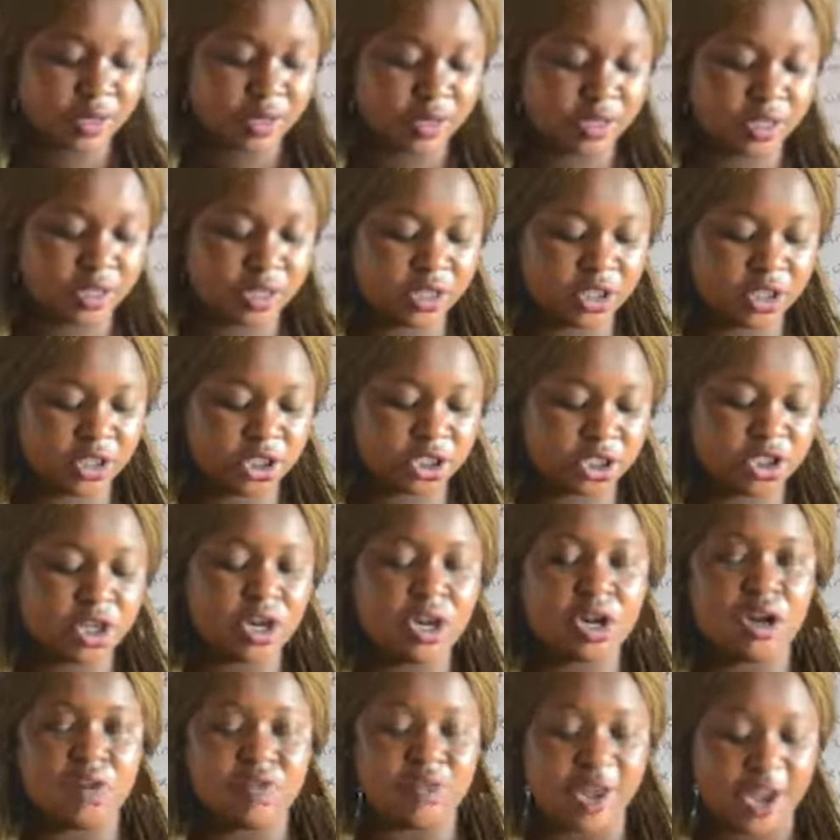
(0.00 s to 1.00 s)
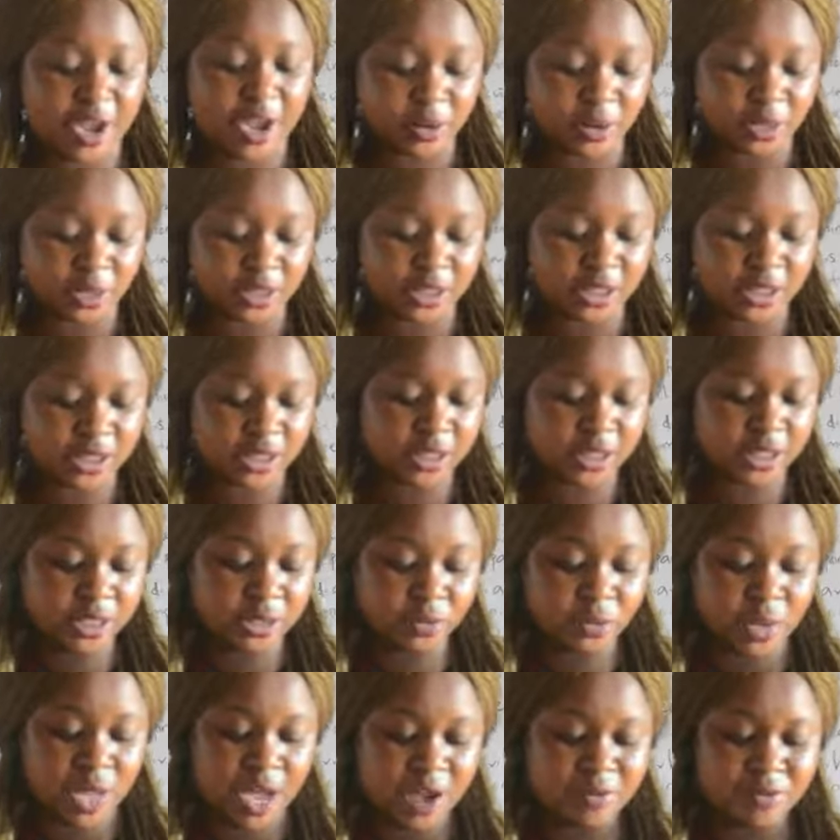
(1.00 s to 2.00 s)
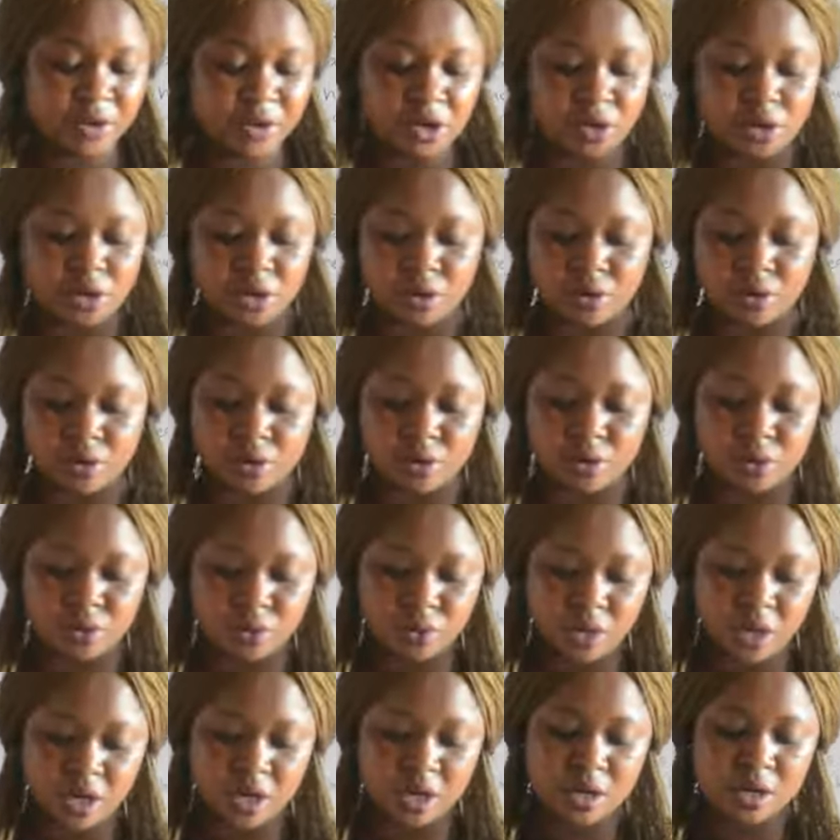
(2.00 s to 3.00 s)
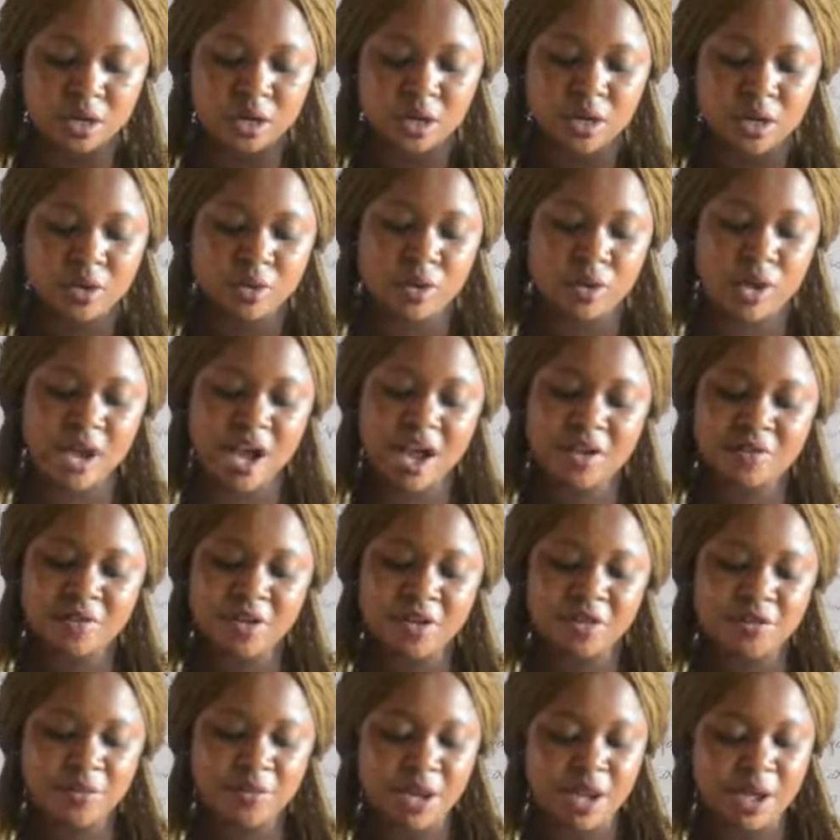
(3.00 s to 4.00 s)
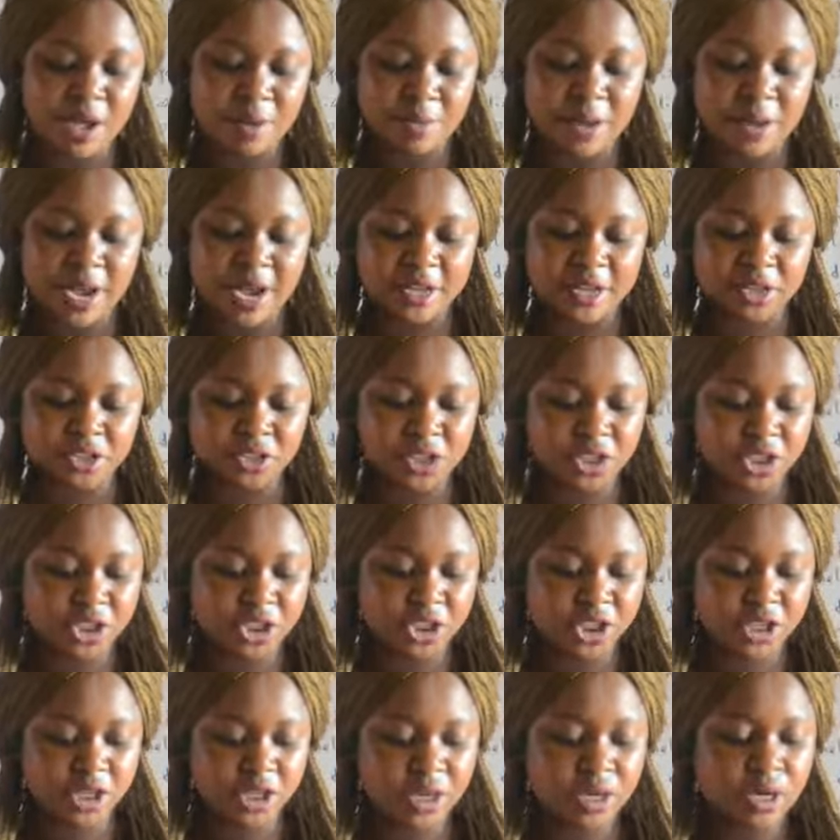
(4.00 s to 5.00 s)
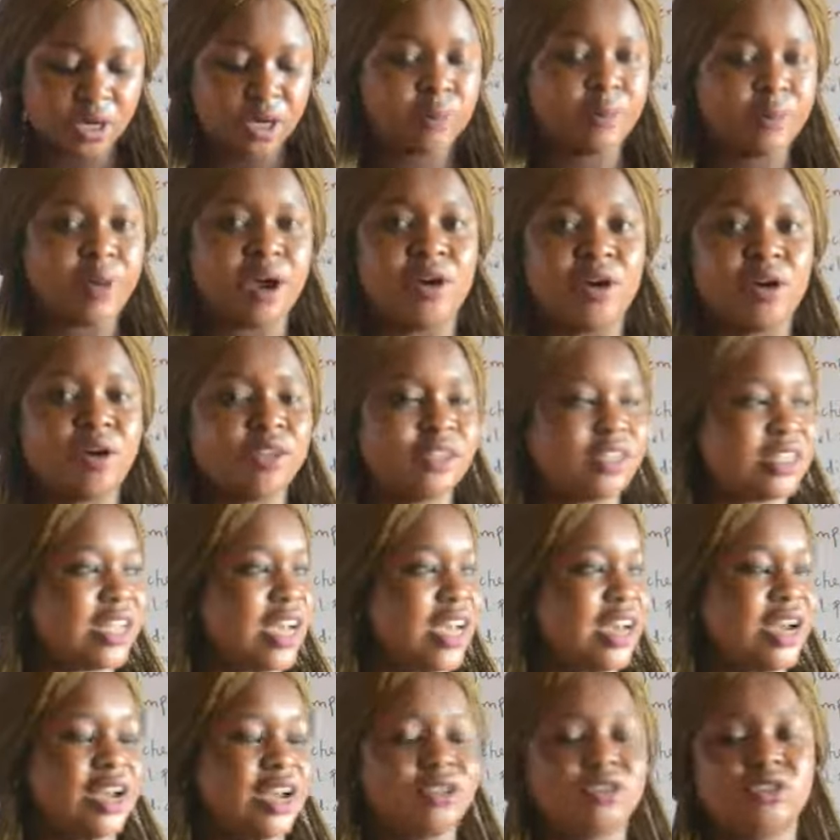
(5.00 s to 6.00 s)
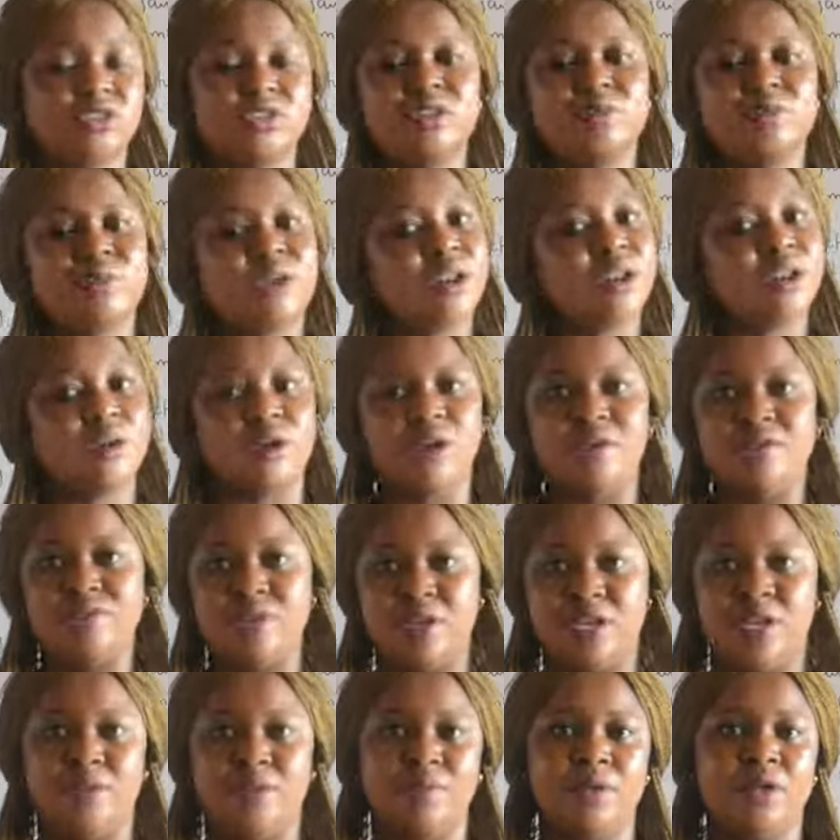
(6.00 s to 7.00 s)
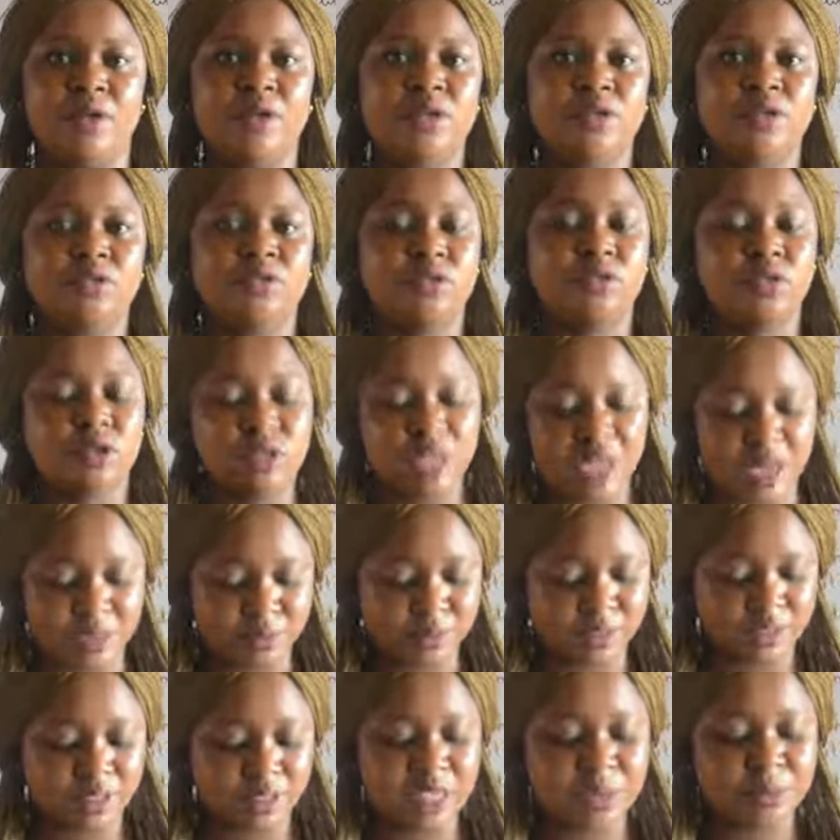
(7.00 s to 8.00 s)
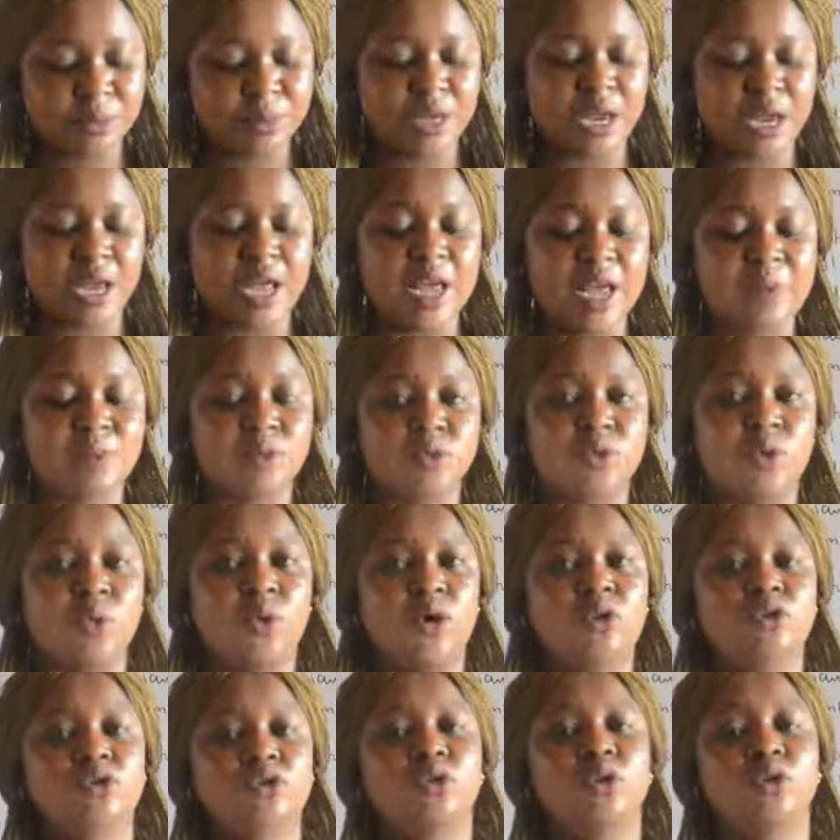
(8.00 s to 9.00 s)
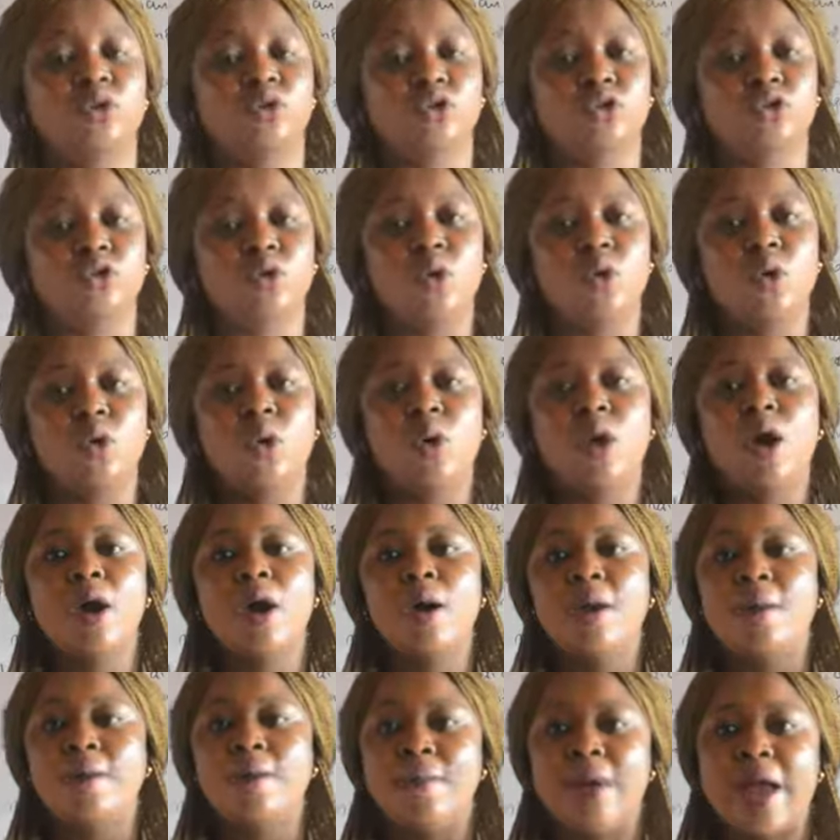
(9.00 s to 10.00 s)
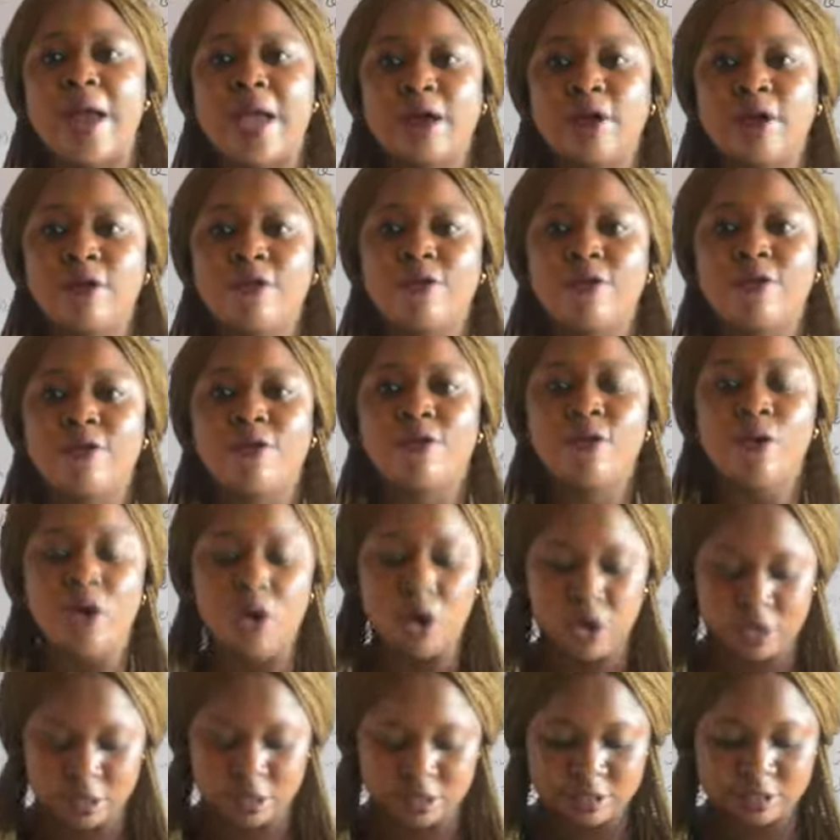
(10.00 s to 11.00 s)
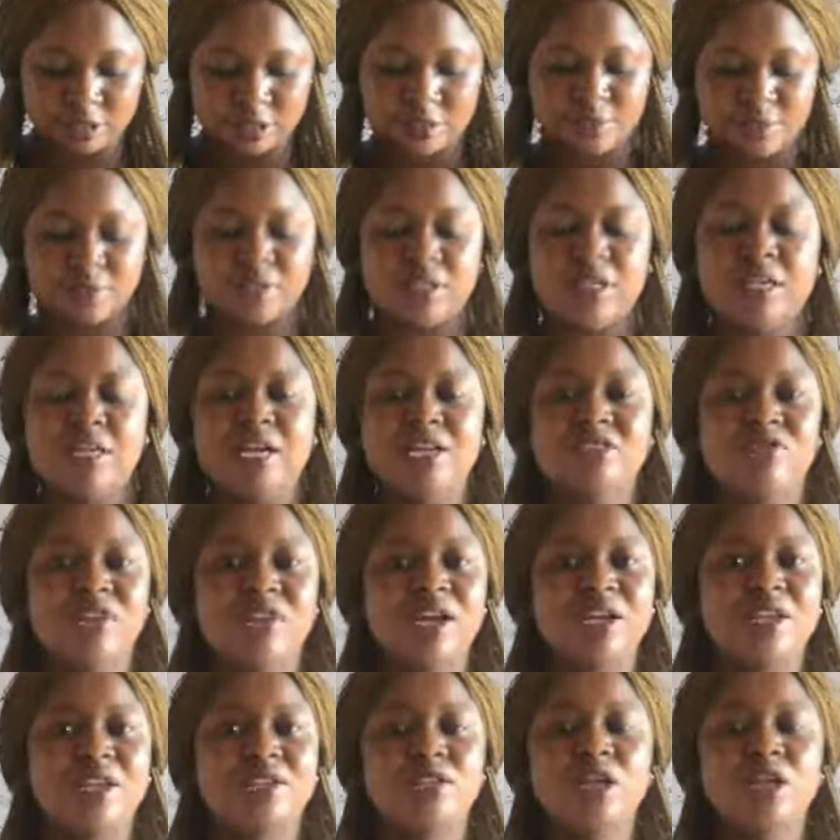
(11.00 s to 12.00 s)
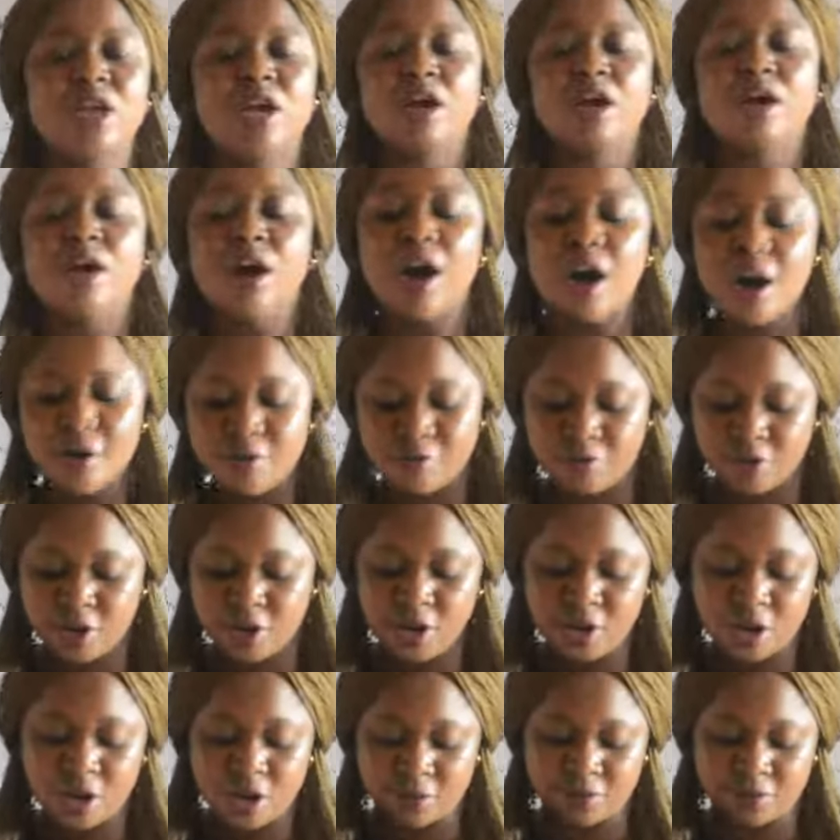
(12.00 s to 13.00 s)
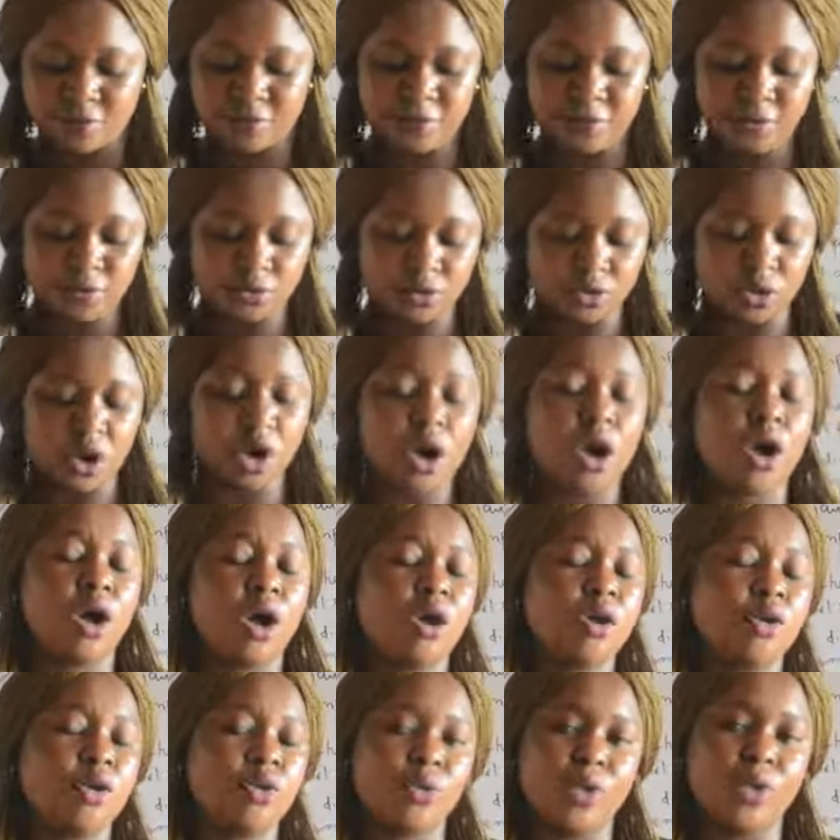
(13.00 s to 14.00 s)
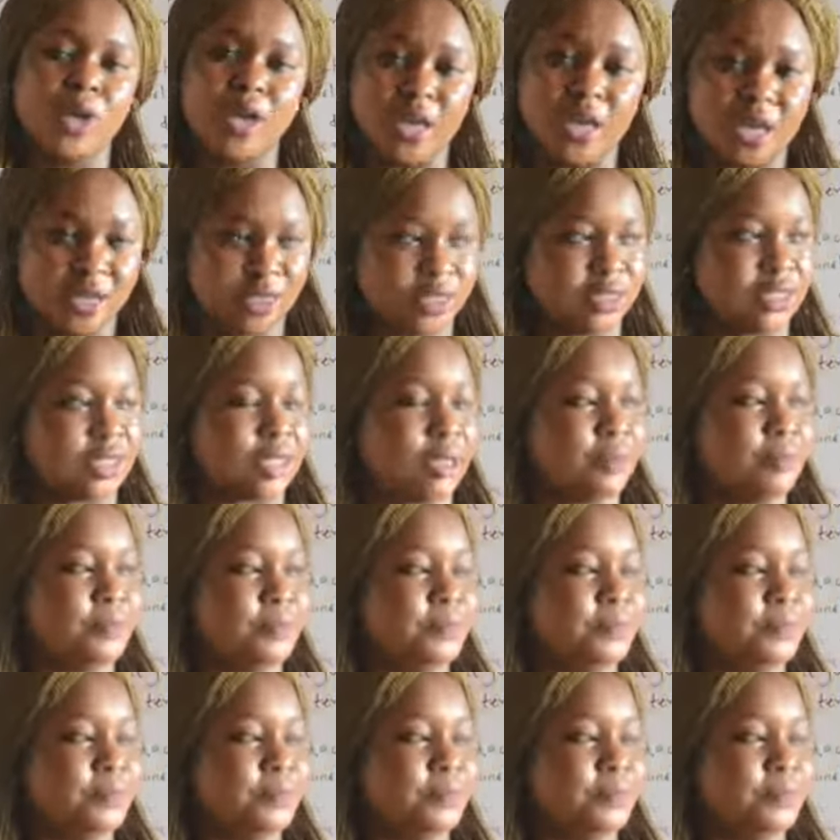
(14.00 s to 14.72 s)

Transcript: tincture of iodine. We have the chloroquine. We have hydrogen peroxide, and so many of them. So those are antiseptics that help to control microorganisms. The next one is covering of food always.